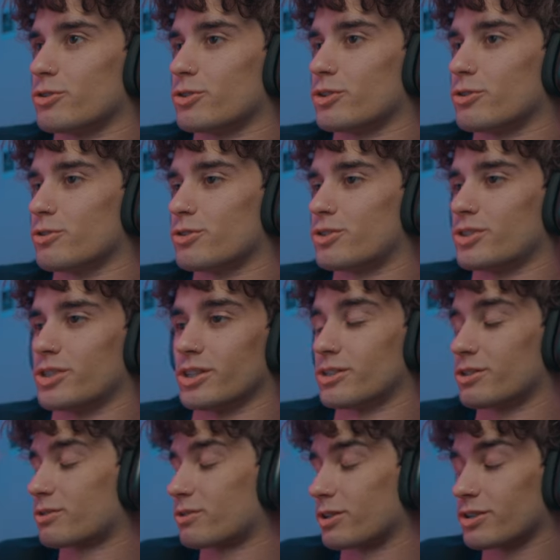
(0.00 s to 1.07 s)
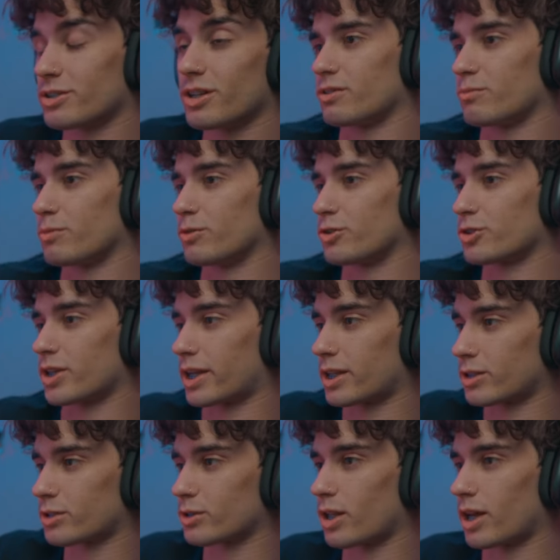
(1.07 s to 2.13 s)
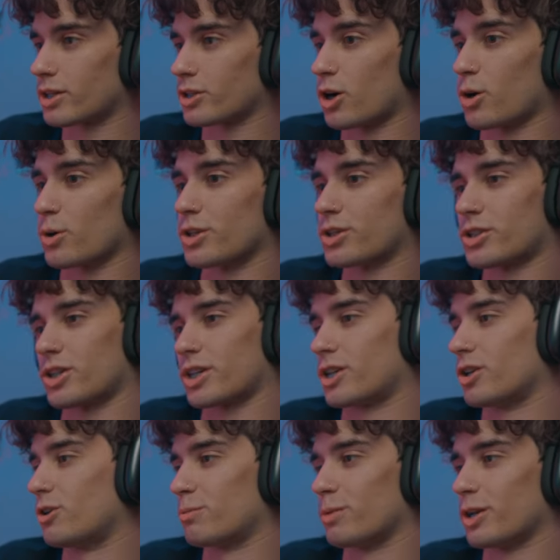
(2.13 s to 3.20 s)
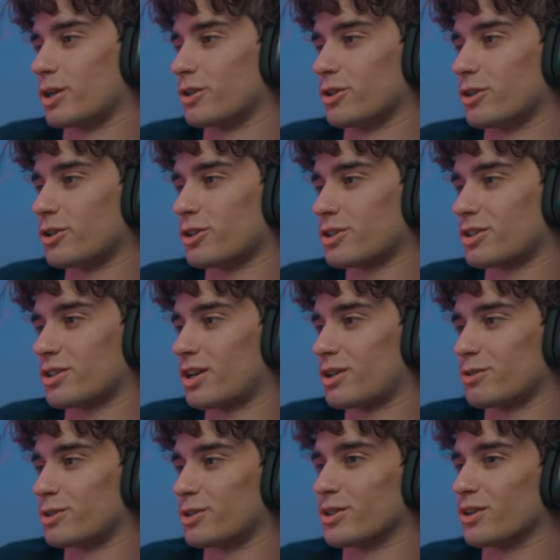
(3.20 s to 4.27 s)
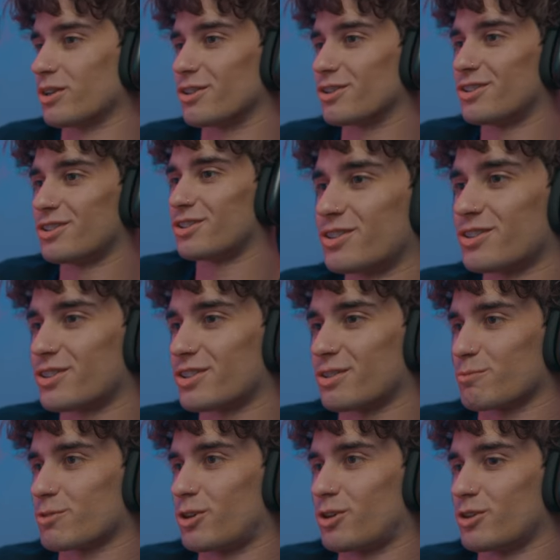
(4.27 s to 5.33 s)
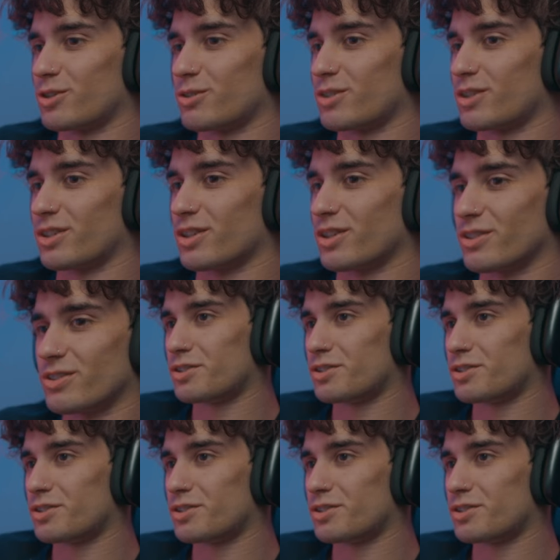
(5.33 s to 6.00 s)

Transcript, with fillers: Oh, Jesus Christ. Oh, this is gonna kill him right here, dude. He's gonna die right here. I'm calling it right now.